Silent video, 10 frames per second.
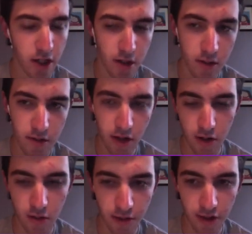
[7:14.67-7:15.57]

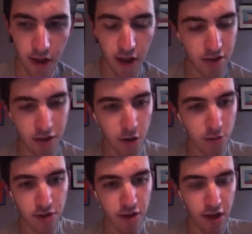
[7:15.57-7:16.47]
caveman, Don't sing it. Don't yeah,
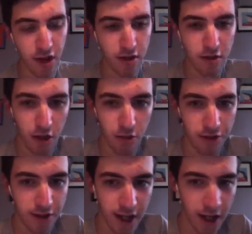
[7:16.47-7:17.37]
sing it. Don't
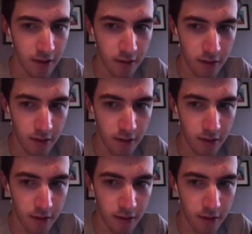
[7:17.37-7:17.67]
sing it. Joseph,